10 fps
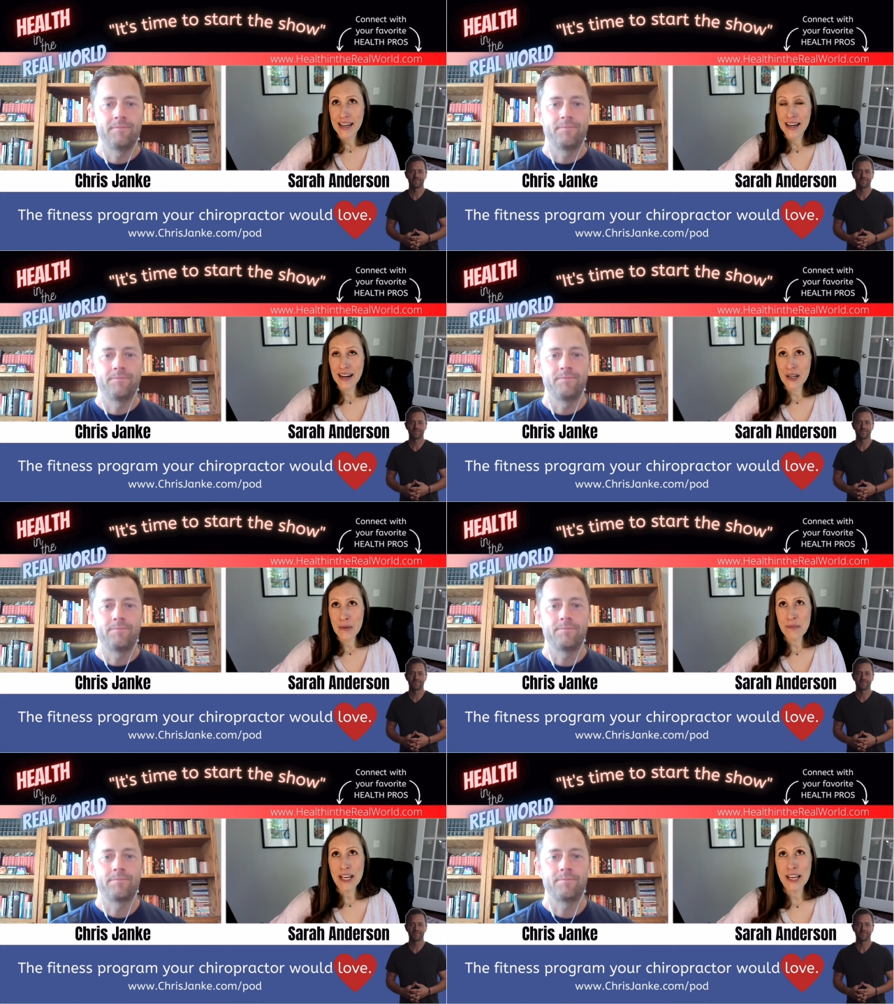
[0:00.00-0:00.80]

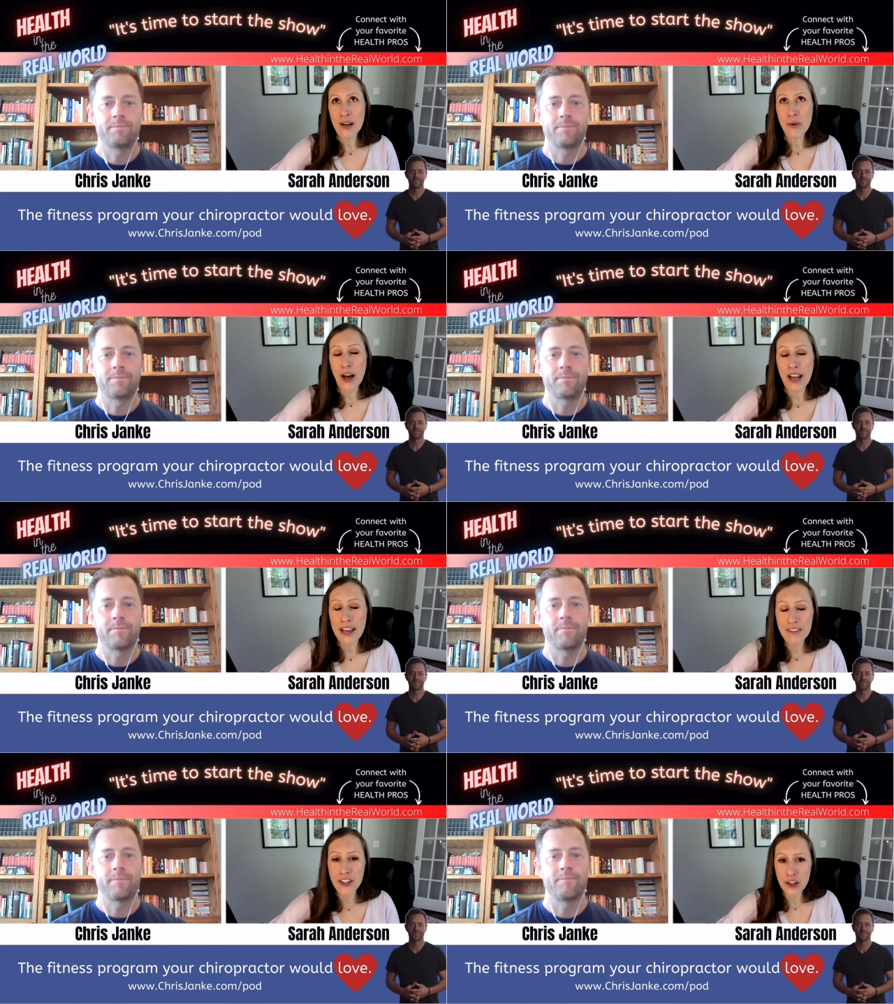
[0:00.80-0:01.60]
Speaker 1: Um, well, I
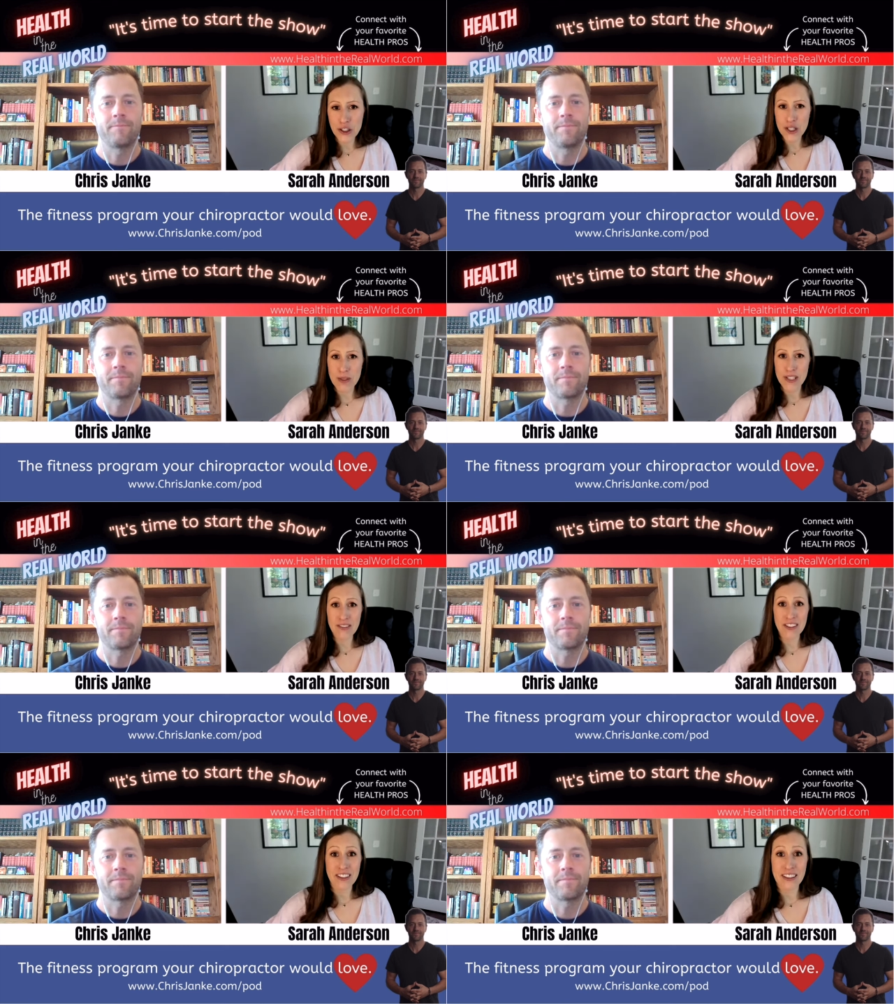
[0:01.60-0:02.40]
haven't heard
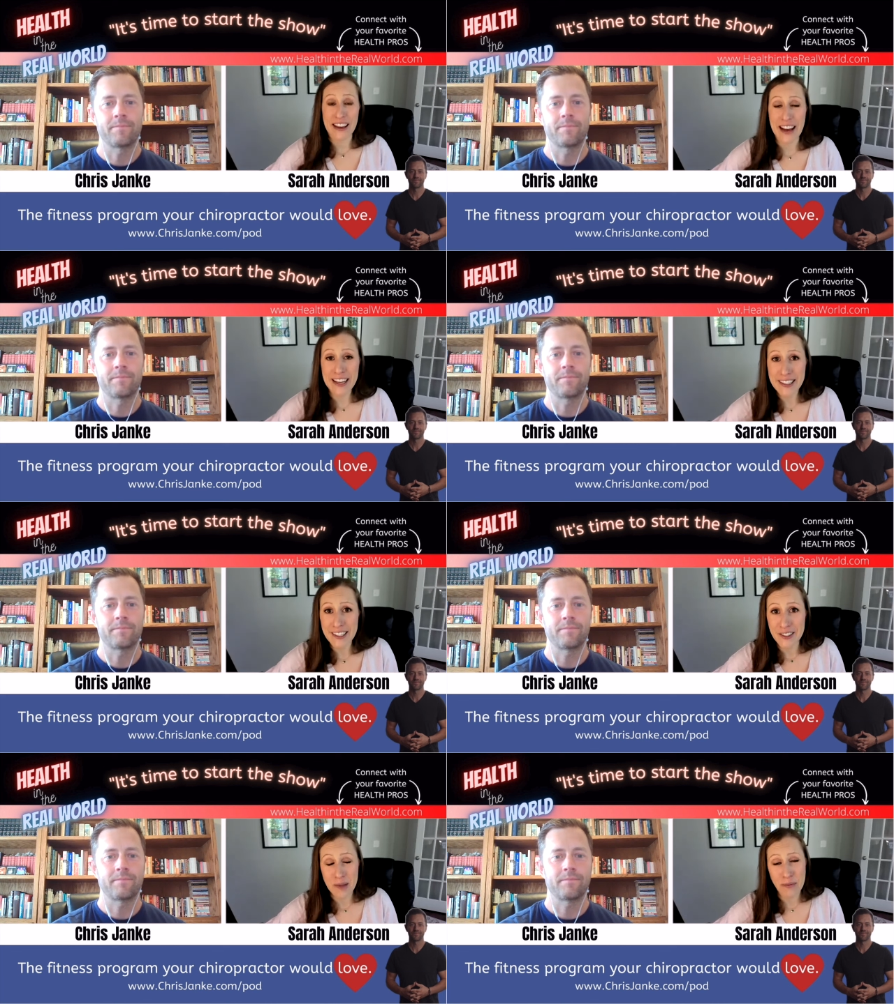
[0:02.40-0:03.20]
specifically that,
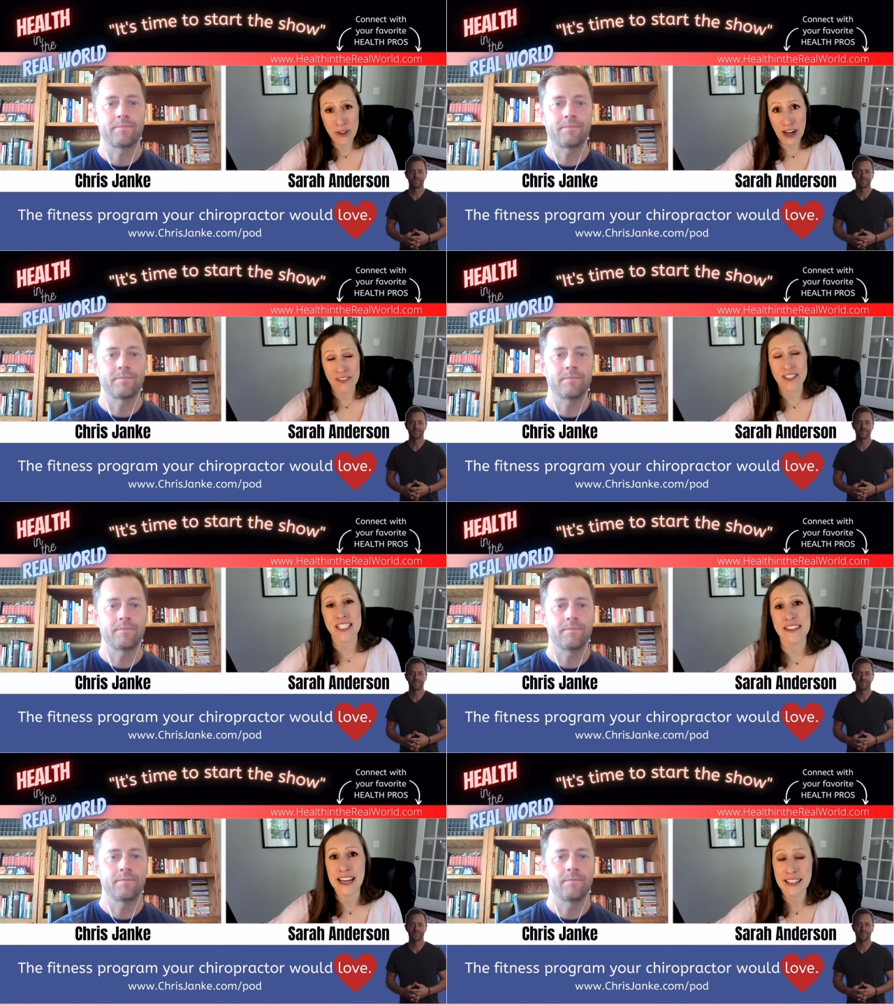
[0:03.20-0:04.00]
except for I've
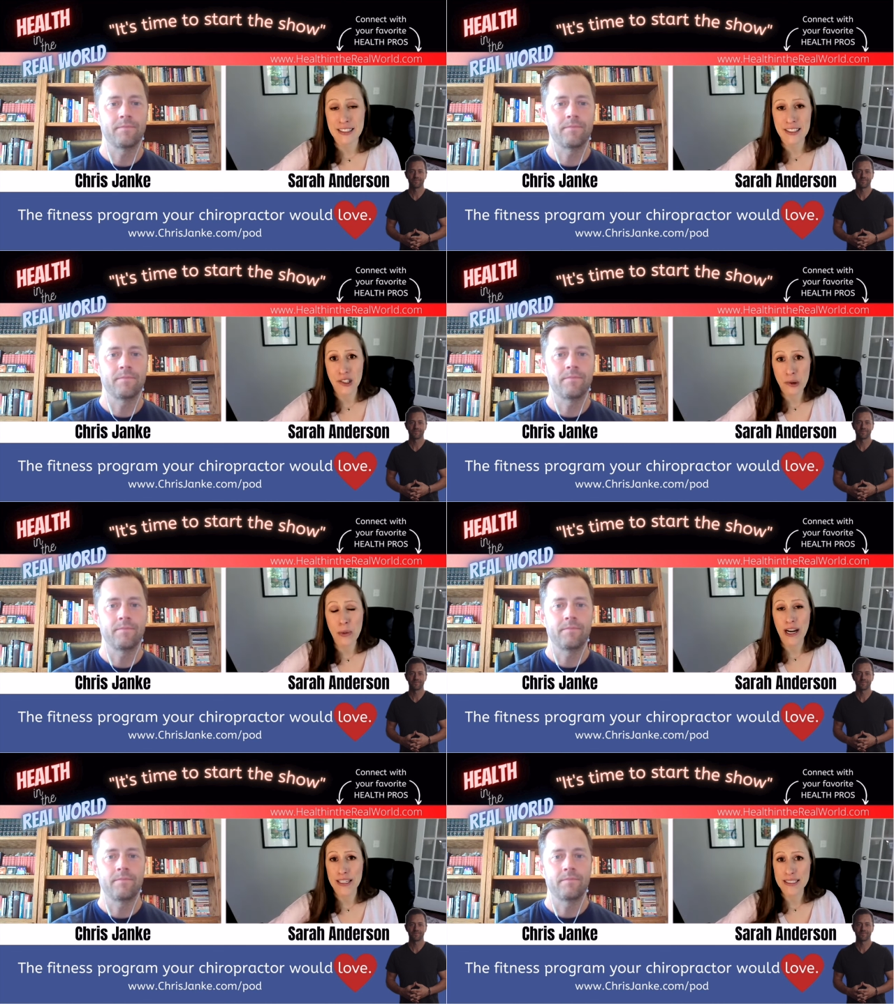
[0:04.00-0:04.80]
seen that in clinical
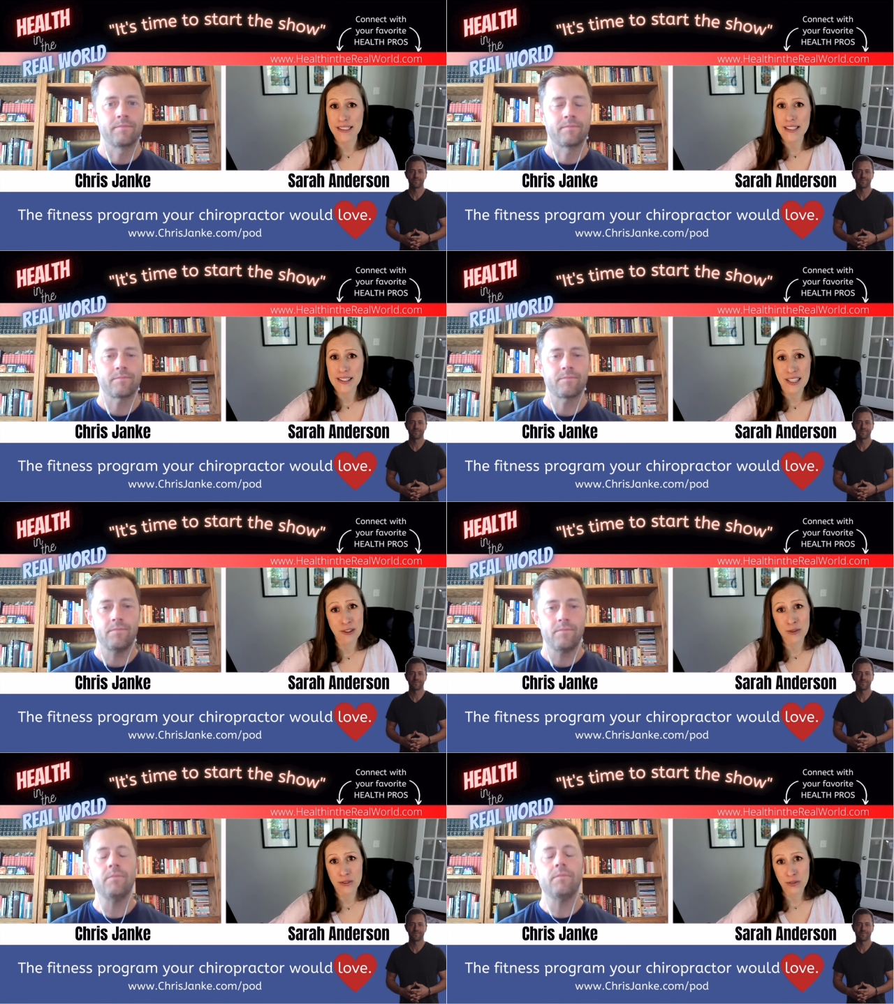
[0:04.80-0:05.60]
practice,
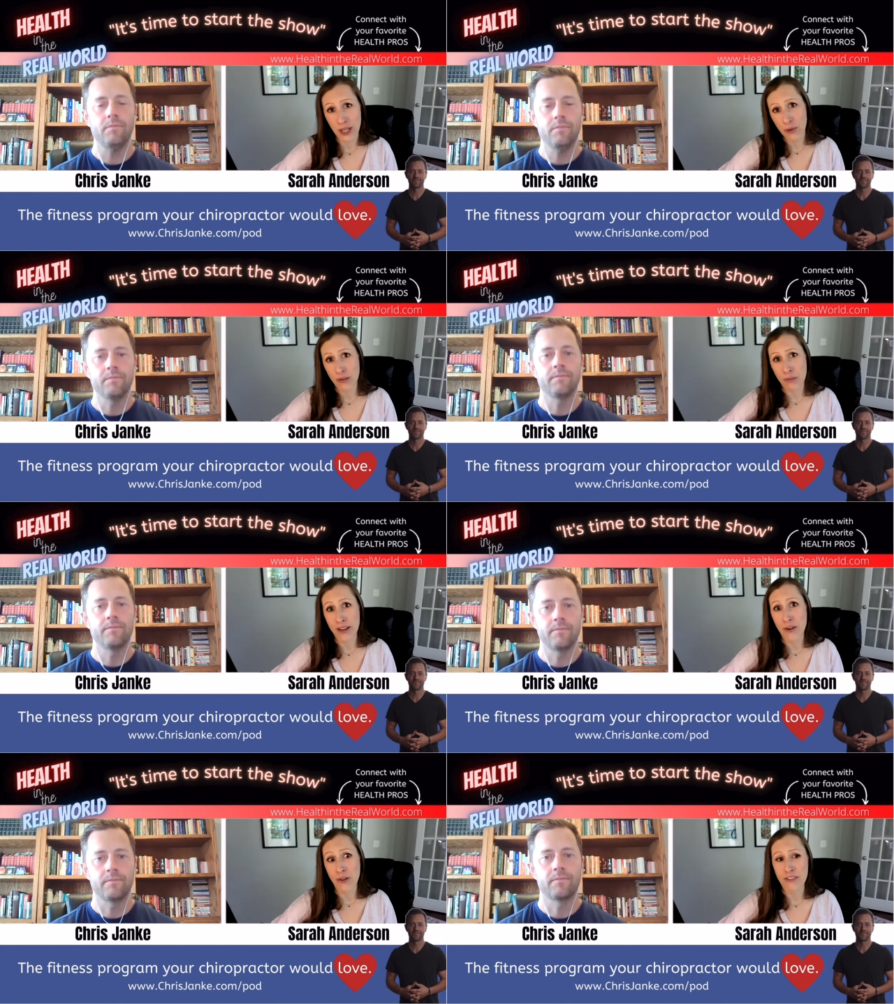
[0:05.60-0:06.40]
even like with my
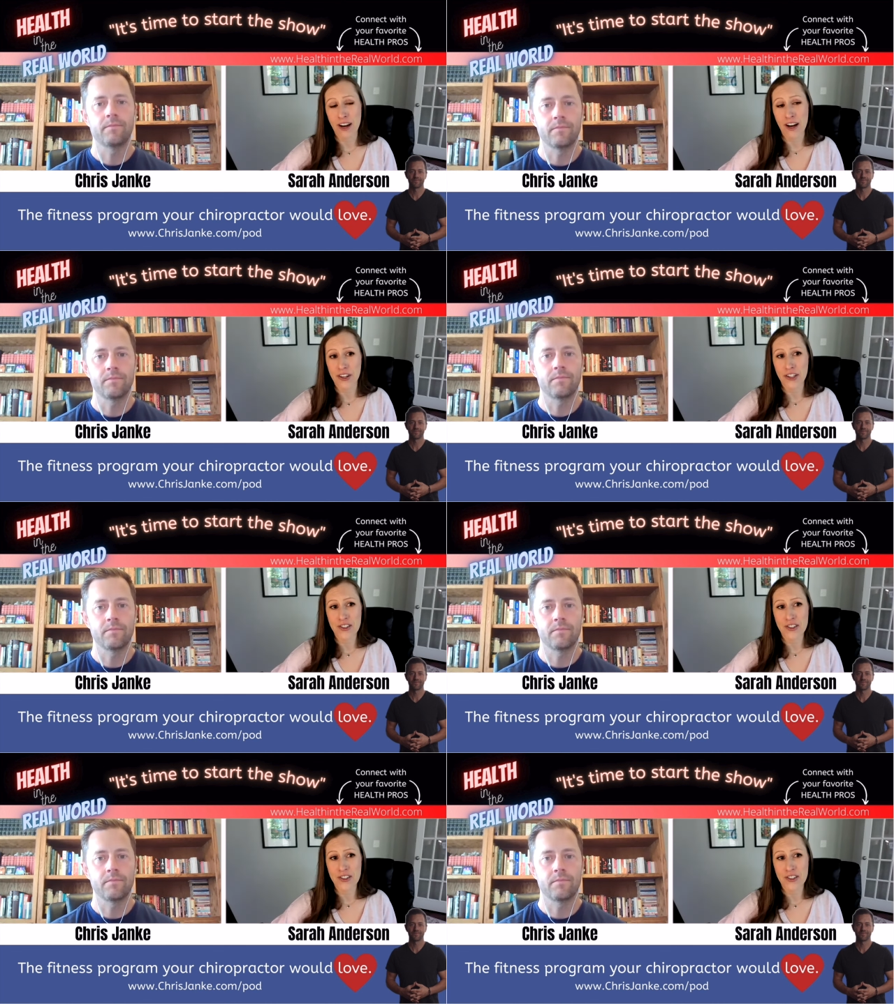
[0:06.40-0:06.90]
own father.